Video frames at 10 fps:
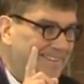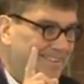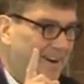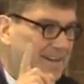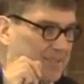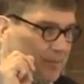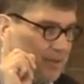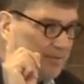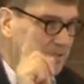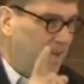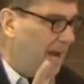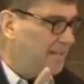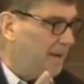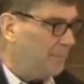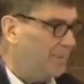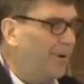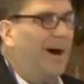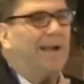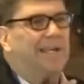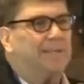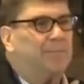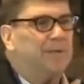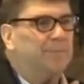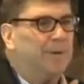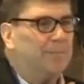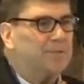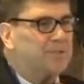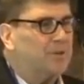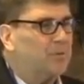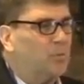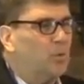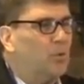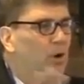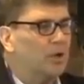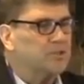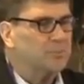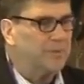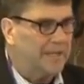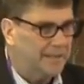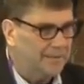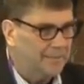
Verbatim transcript: right? So when you've signed up, oh, I get to be the publisher and we'll all split.